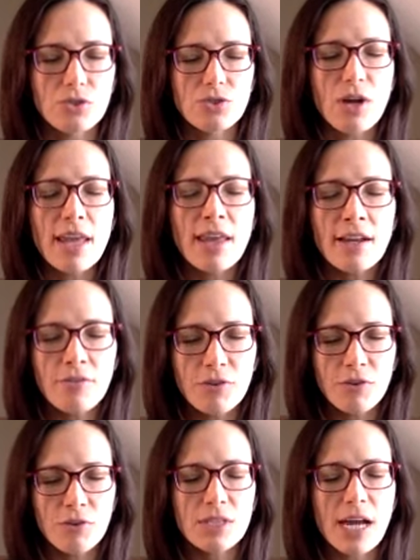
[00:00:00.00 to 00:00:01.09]
So try that a
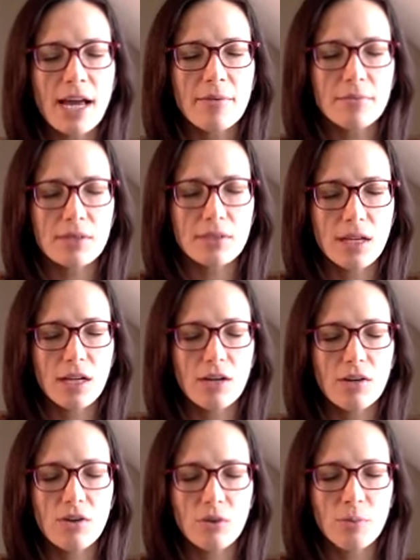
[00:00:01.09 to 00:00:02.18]
few times at
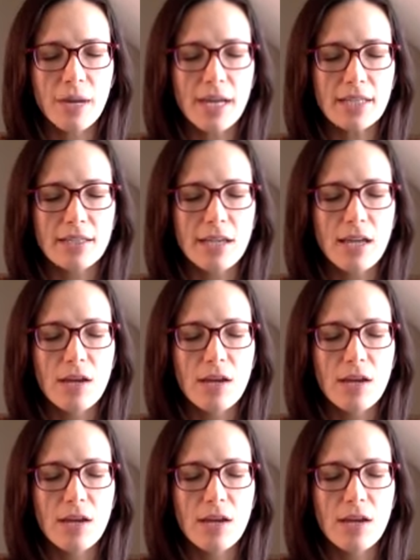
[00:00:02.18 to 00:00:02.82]
your own pace.